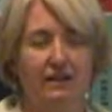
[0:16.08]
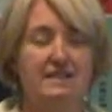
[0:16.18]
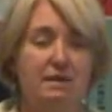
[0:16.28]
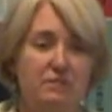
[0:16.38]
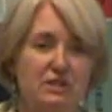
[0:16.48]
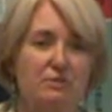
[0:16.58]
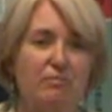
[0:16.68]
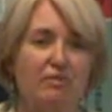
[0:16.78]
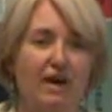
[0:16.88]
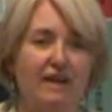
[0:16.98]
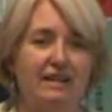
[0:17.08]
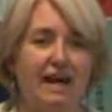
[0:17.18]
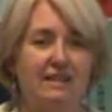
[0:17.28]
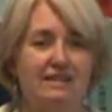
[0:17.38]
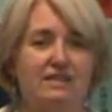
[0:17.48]
attempting to provide
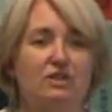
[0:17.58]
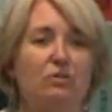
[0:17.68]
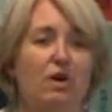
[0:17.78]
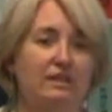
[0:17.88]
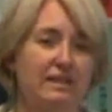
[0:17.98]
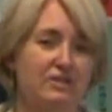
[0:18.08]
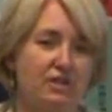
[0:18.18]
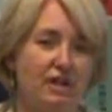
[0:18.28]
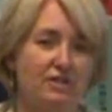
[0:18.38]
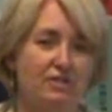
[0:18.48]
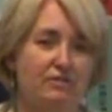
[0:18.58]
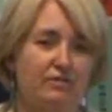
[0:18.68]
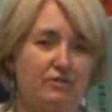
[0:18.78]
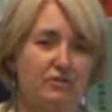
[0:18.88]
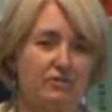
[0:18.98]
access to quality education
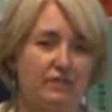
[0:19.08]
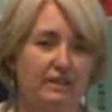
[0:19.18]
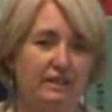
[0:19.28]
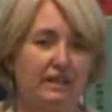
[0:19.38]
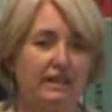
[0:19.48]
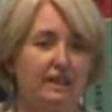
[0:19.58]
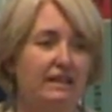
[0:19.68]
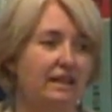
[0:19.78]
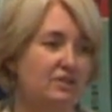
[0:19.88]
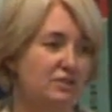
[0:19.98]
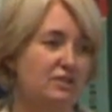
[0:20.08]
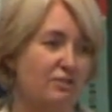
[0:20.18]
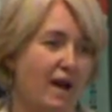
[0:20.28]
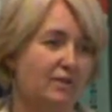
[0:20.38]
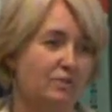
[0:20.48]
for children in countries
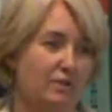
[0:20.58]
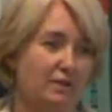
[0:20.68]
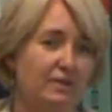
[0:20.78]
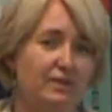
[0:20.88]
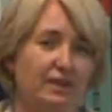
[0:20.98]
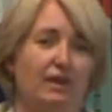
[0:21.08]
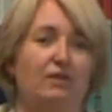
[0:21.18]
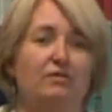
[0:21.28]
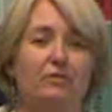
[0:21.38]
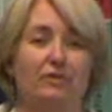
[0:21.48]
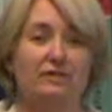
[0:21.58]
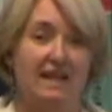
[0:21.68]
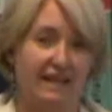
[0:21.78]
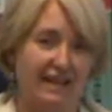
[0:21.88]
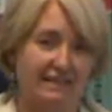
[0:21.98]
around the world for
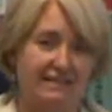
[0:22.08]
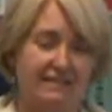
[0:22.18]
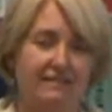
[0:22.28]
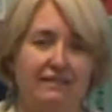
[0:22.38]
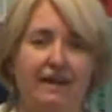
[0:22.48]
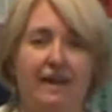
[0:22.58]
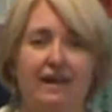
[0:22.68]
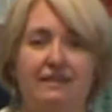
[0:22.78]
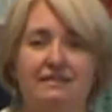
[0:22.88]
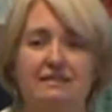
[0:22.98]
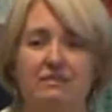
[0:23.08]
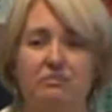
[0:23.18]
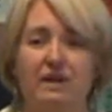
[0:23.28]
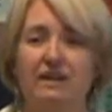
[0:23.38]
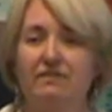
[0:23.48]
decades. And
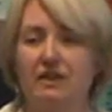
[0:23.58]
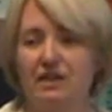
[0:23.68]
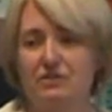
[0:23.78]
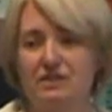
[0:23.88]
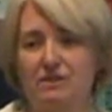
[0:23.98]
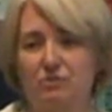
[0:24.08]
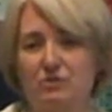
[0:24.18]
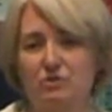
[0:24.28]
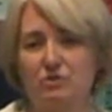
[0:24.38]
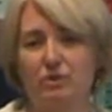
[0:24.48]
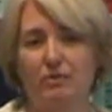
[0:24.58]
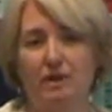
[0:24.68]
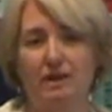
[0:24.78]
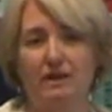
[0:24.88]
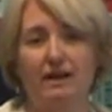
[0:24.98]
many of the countries in which we
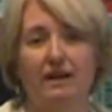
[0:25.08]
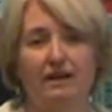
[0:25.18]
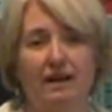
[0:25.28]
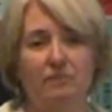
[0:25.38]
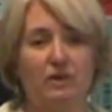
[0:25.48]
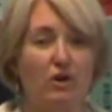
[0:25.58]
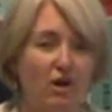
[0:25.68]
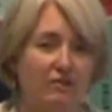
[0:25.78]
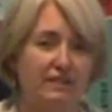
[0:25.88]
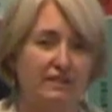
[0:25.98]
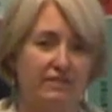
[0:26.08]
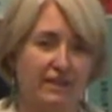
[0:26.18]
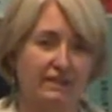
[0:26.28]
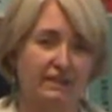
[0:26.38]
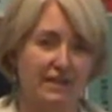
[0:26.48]
work have been
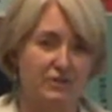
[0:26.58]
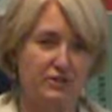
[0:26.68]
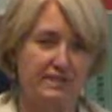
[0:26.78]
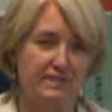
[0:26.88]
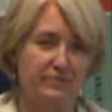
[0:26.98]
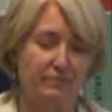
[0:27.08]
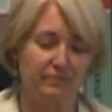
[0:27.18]
conflict-affected countries.